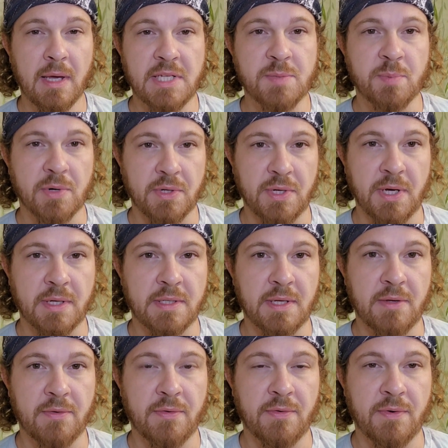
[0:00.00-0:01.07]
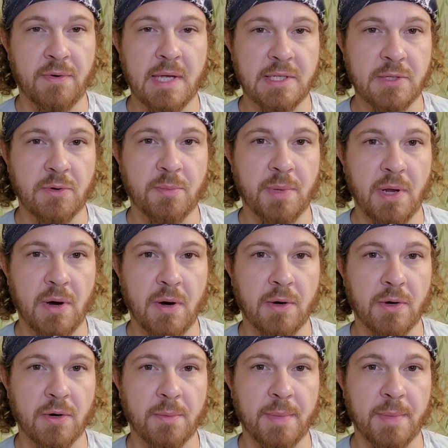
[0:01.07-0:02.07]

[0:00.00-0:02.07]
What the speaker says: least productive, as it would be harder